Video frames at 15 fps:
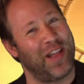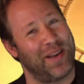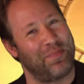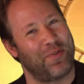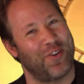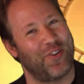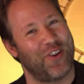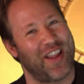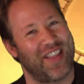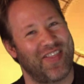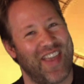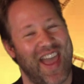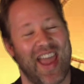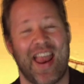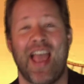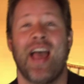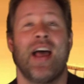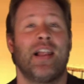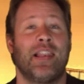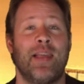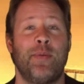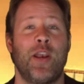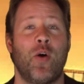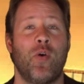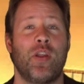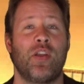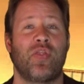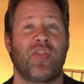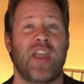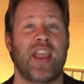I'd appreciate that. Let me know what
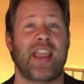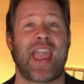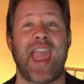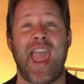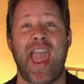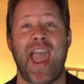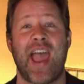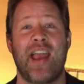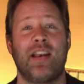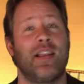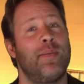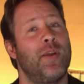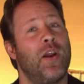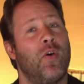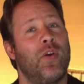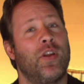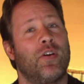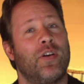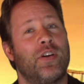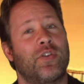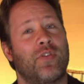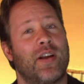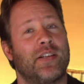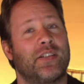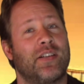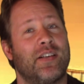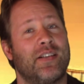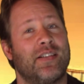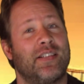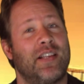you think, and let me know what you're
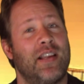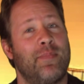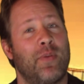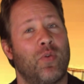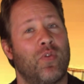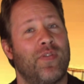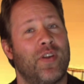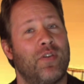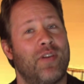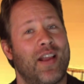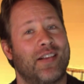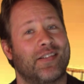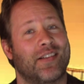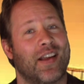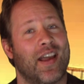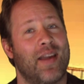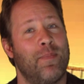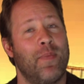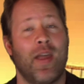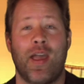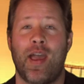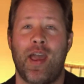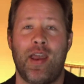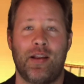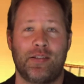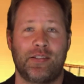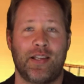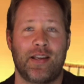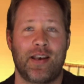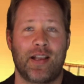interested in seeing me review next time, and I'll
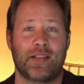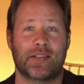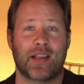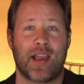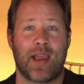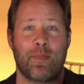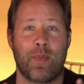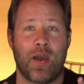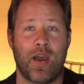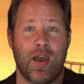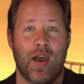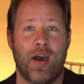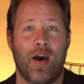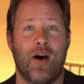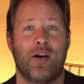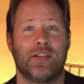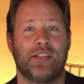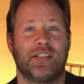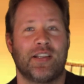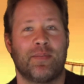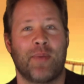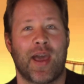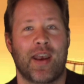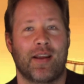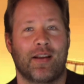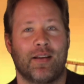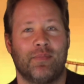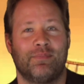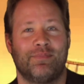see you next time on Cinemattic.